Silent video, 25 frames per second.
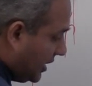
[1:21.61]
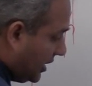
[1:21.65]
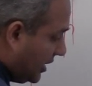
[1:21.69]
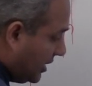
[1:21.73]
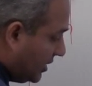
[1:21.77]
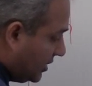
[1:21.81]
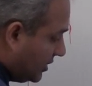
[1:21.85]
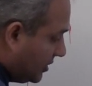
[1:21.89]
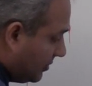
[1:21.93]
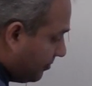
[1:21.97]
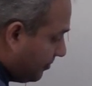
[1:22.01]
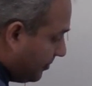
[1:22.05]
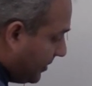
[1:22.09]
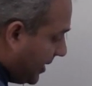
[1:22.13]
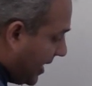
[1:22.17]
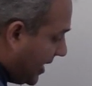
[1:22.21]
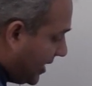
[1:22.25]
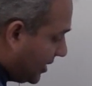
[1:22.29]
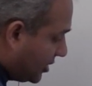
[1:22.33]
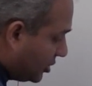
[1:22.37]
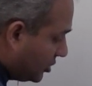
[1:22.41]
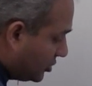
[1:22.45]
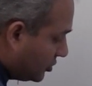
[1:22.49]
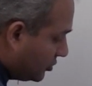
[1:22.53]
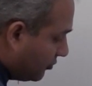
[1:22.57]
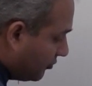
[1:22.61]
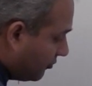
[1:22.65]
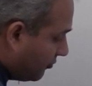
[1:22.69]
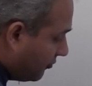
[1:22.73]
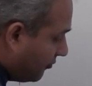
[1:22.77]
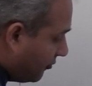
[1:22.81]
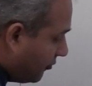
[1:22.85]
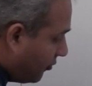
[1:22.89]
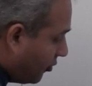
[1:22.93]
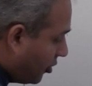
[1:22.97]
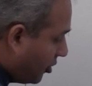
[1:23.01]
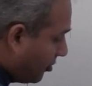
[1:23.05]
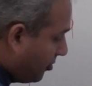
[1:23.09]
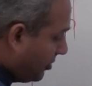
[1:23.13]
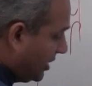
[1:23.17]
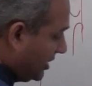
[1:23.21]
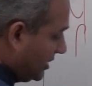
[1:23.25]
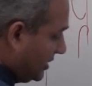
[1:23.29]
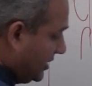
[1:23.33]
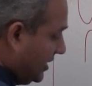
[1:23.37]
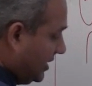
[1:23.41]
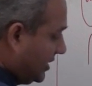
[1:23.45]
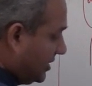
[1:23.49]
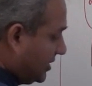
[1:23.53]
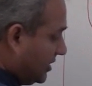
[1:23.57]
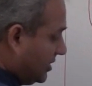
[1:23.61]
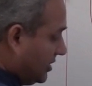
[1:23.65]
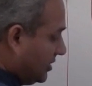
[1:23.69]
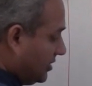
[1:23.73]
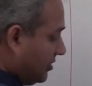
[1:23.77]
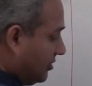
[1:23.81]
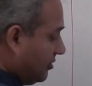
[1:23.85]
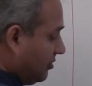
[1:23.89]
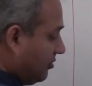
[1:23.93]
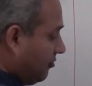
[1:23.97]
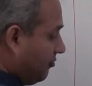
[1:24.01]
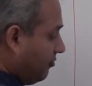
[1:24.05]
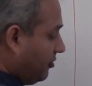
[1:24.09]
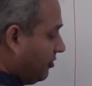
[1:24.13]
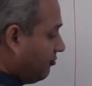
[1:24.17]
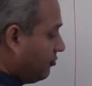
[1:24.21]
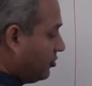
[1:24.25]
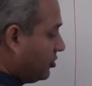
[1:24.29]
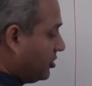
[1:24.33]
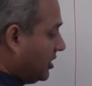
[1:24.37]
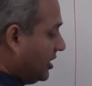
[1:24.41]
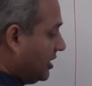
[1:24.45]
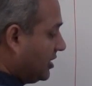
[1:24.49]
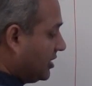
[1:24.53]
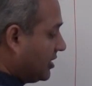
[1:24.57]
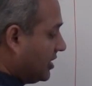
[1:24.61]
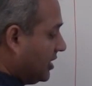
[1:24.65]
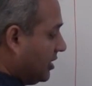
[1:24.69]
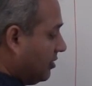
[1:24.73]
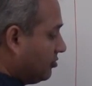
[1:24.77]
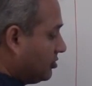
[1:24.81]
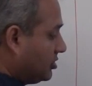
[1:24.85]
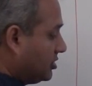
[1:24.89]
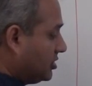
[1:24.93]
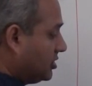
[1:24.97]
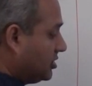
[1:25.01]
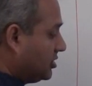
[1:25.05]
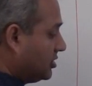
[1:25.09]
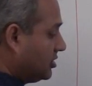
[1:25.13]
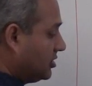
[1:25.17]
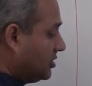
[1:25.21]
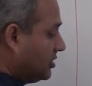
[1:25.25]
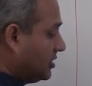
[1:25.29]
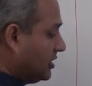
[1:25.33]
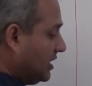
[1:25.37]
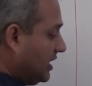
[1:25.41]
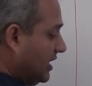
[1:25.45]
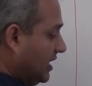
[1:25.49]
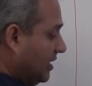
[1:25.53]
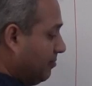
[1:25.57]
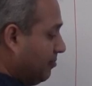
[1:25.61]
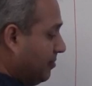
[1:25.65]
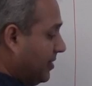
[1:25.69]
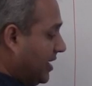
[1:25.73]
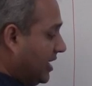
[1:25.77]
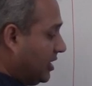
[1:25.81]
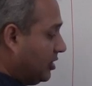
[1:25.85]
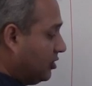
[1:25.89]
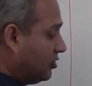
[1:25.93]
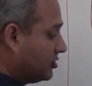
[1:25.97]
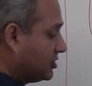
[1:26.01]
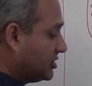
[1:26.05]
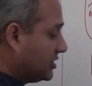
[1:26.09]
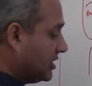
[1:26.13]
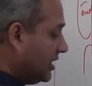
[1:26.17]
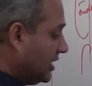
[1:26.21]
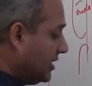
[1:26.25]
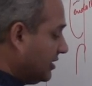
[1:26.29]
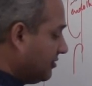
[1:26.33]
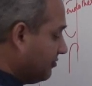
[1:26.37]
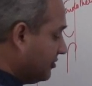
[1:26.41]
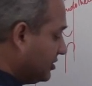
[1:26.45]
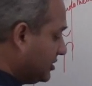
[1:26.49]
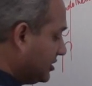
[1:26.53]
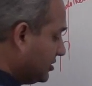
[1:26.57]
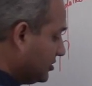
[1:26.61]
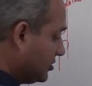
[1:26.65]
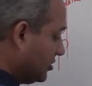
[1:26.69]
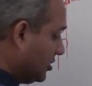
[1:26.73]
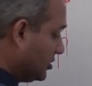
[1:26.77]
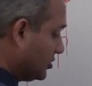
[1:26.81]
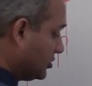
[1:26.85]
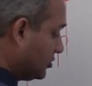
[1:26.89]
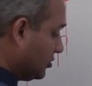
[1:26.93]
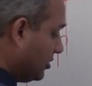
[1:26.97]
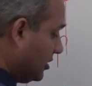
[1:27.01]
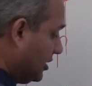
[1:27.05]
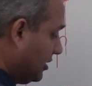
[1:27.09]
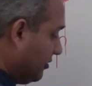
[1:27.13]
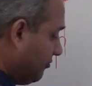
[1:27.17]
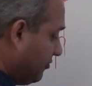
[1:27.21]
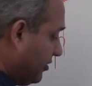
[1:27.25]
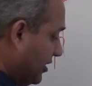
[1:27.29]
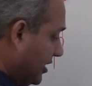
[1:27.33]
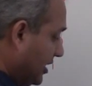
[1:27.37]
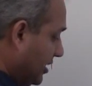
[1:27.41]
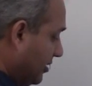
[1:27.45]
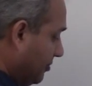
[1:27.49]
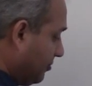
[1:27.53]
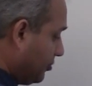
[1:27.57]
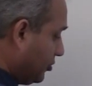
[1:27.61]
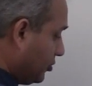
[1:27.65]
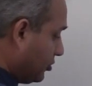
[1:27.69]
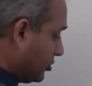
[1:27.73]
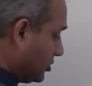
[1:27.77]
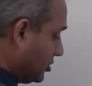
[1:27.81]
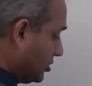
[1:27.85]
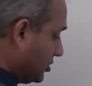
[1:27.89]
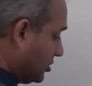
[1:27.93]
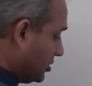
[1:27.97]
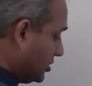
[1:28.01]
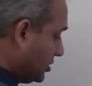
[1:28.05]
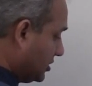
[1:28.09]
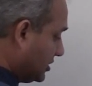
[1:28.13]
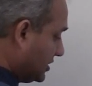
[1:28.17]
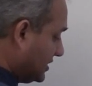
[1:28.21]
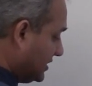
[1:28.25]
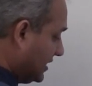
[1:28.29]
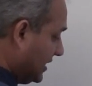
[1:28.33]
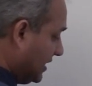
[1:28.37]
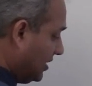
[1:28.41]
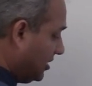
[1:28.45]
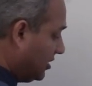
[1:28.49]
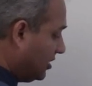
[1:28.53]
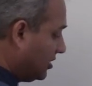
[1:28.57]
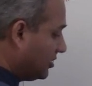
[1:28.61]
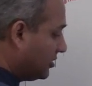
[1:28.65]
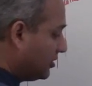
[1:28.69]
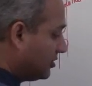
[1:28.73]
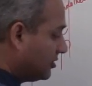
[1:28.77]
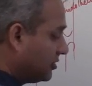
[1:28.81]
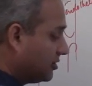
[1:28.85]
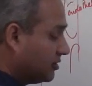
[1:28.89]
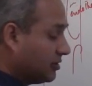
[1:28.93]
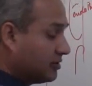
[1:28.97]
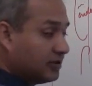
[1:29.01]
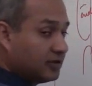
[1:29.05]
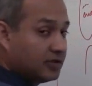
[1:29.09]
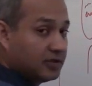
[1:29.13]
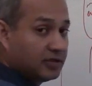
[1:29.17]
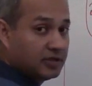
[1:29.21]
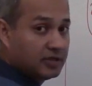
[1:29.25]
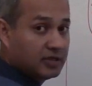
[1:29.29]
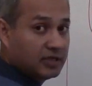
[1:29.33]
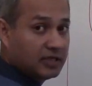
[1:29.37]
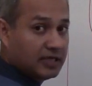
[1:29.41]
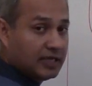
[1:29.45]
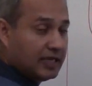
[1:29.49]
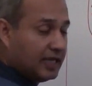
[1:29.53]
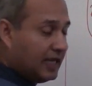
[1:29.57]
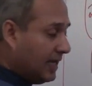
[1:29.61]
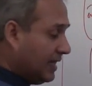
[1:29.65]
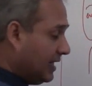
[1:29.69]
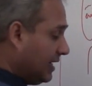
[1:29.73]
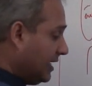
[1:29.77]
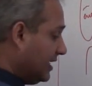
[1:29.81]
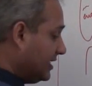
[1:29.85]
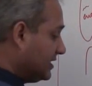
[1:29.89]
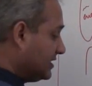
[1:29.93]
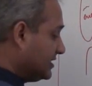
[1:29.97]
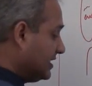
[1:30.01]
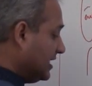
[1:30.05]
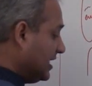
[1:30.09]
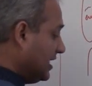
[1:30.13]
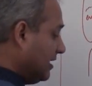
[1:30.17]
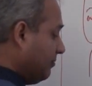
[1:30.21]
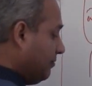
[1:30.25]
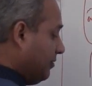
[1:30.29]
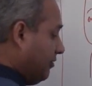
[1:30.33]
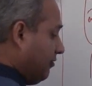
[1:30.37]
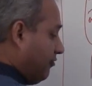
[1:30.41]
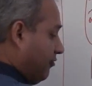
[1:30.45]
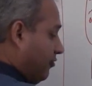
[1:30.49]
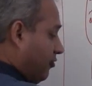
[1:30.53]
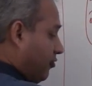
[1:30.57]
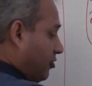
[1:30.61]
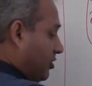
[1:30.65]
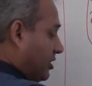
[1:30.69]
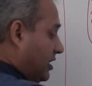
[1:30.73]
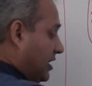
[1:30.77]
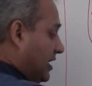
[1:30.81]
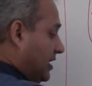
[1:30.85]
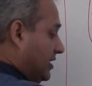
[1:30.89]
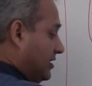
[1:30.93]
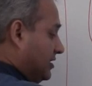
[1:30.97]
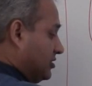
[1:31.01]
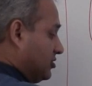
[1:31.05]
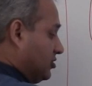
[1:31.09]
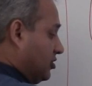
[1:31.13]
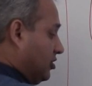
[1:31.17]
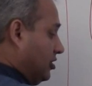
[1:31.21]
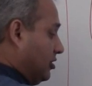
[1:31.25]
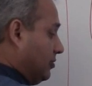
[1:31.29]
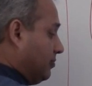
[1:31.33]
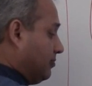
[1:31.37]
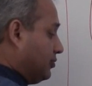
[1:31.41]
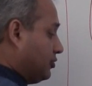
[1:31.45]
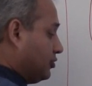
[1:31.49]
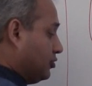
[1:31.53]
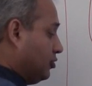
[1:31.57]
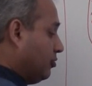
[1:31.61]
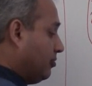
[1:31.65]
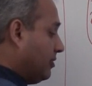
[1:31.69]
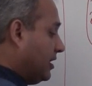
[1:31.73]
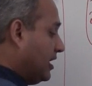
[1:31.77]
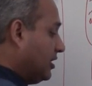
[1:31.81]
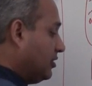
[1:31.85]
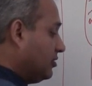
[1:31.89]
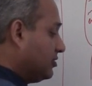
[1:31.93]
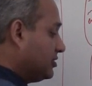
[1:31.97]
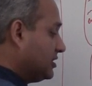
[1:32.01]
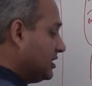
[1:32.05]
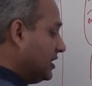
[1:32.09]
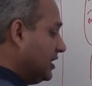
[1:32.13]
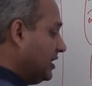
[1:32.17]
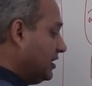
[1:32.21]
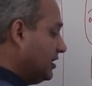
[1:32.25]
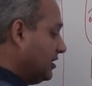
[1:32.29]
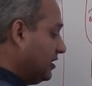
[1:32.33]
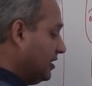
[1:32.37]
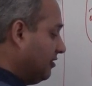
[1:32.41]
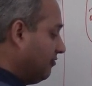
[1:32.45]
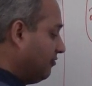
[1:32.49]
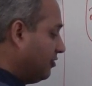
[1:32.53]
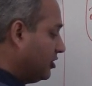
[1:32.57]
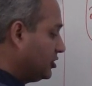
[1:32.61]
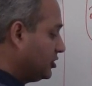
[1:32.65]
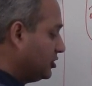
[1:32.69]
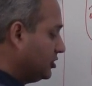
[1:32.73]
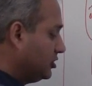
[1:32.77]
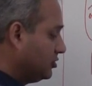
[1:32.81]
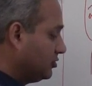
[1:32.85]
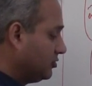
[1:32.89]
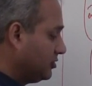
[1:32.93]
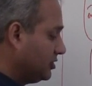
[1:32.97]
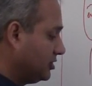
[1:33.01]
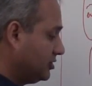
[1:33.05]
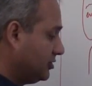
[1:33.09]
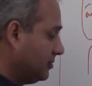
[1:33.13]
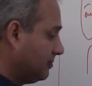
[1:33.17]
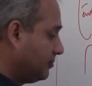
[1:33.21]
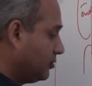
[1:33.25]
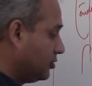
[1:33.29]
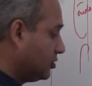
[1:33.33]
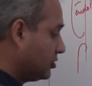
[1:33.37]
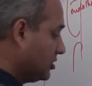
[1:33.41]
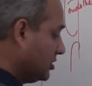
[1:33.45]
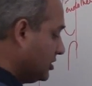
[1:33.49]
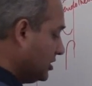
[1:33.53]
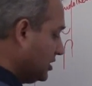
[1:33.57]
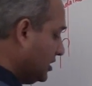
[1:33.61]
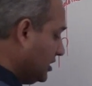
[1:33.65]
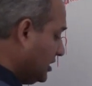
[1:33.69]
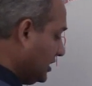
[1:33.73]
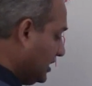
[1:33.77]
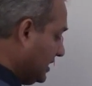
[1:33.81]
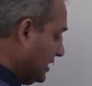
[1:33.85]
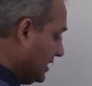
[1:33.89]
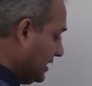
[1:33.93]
in the path to forming that, we would encounter a myelocyte, which is also a very important cell, in a cell before that is called promyelocyte and what you do is you put the